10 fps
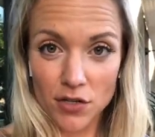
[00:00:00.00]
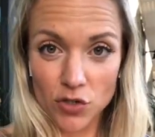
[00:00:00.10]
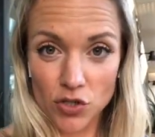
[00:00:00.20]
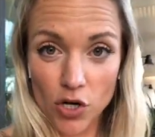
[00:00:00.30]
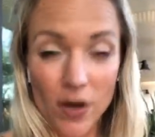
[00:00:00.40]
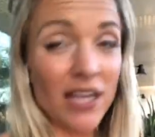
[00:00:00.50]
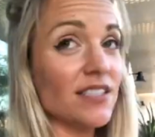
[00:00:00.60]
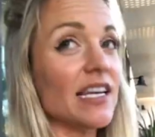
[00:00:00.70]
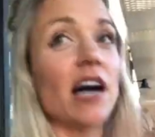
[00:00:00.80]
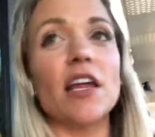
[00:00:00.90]
So
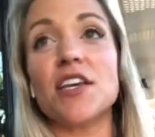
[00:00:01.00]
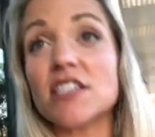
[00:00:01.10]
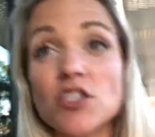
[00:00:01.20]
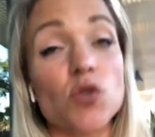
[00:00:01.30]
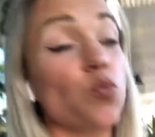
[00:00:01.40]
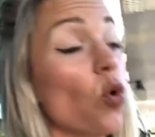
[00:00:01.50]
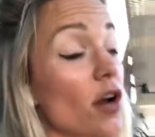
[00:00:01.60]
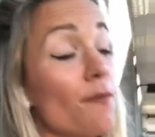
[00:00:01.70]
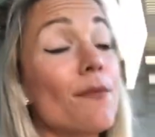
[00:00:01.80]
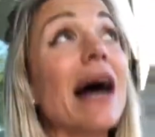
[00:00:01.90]
hands down, I think this was one
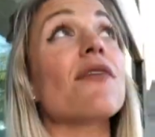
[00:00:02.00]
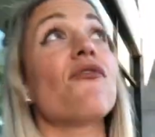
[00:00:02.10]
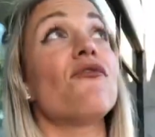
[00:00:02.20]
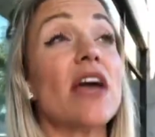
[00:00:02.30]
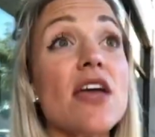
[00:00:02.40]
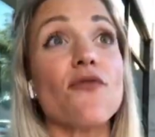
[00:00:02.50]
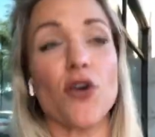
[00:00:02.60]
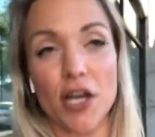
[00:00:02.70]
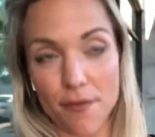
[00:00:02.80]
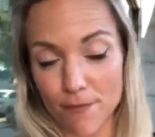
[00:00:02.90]
of my
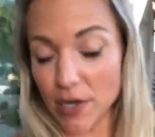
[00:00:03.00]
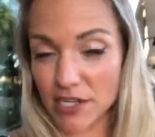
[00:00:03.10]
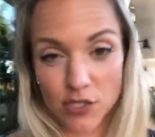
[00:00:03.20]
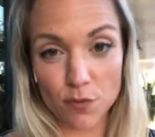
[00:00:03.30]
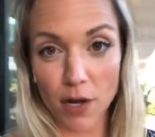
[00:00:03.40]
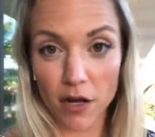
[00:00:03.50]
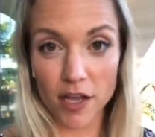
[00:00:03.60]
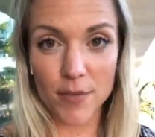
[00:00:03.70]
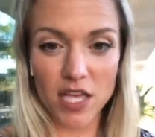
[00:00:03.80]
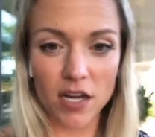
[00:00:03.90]
favorite Mondays with
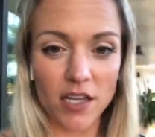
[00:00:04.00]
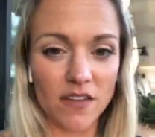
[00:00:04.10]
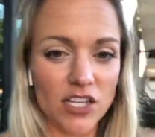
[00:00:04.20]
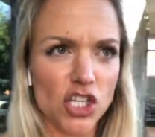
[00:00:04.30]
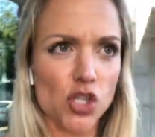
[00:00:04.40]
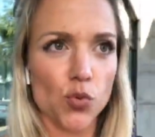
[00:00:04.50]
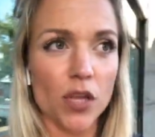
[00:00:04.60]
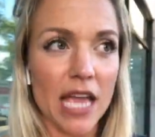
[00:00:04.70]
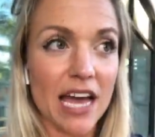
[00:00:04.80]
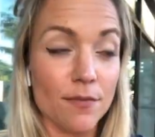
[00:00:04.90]
Molly, because it just
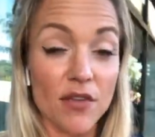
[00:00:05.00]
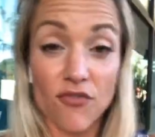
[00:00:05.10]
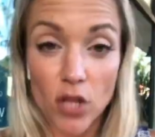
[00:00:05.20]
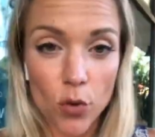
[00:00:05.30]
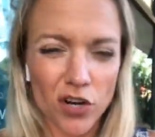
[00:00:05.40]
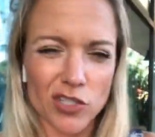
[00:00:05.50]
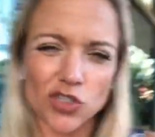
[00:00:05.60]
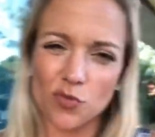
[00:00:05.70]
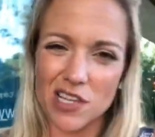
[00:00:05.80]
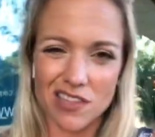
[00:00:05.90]
really had me flowing on
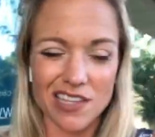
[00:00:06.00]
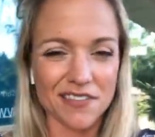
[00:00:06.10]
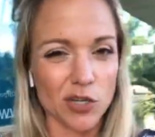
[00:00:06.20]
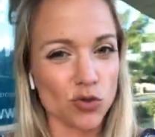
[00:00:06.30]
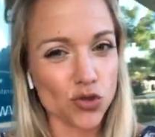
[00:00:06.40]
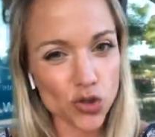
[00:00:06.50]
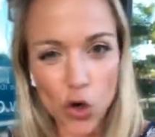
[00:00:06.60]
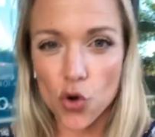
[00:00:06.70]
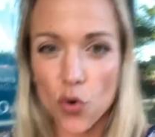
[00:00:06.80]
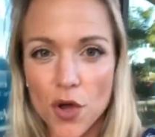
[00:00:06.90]
so many things that are
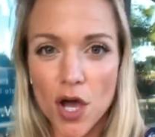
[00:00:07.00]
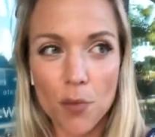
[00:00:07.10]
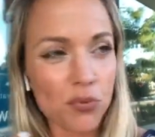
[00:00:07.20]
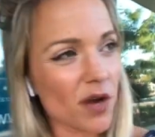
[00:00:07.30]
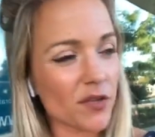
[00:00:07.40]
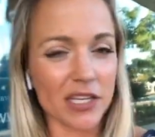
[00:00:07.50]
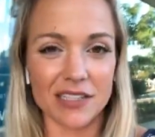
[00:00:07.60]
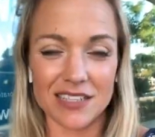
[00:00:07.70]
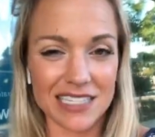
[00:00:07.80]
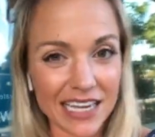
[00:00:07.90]
so prevalent
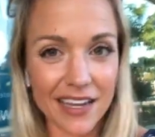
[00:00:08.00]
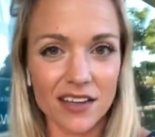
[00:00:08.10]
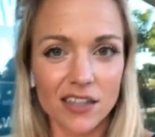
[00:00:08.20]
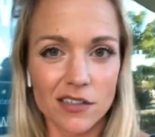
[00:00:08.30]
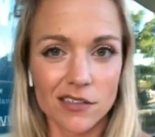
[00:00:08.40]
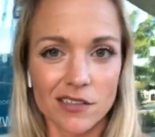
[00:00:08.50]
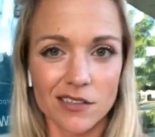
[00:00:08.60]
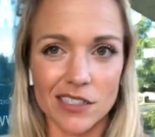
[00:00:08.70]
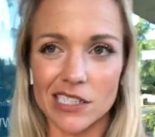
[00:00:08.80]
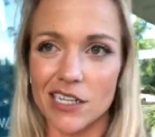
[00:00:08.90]
in today.
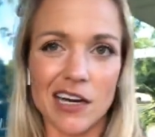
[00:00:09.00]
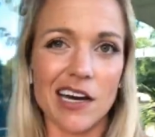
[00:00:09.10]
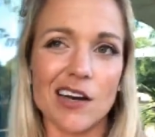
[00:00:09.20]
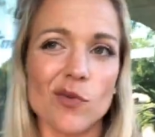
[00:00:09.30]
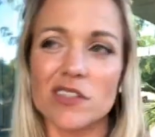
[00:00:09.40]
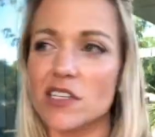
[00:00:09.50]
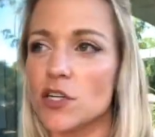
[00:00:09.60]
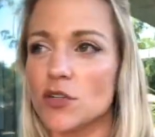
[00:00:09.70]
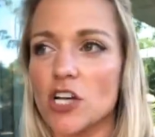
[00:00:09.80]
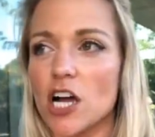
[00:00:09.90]
I don't want to sit
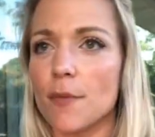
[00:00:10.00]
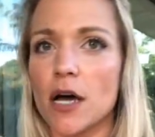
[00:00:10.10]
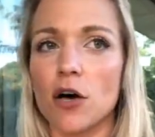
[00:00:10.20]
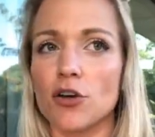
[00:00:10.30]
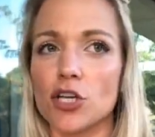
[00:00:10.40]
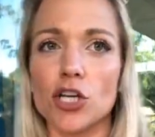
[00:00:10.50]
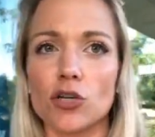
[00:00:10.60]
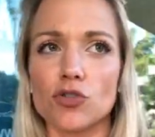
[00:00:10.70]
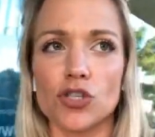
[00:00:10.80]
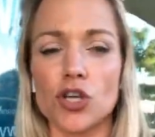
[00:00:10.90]
here and talk about,
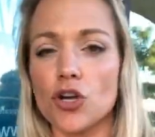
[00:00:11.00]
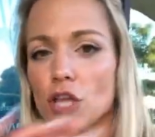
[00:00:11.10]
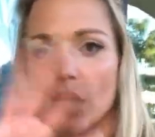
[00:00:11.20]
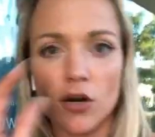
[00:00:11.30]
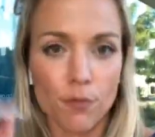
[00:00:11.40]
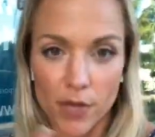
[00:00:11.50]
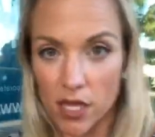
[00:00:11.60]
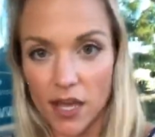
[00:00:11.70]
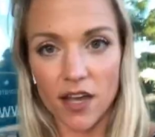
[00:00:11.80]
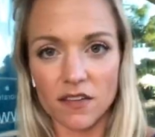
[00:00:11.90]
just cookie cutter
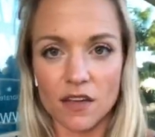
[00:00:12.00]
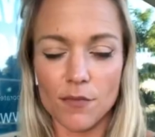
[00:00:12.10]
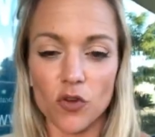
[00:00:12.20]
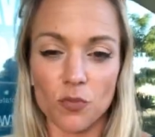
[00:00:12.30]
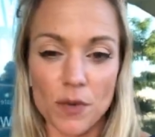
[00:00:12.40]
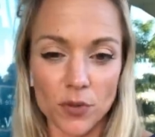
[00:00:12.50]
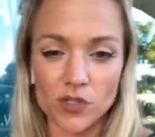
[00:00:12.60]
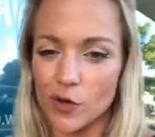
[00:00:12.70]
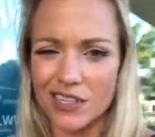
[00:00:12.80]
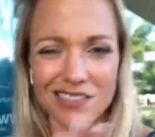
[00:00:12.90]
BS that most people do.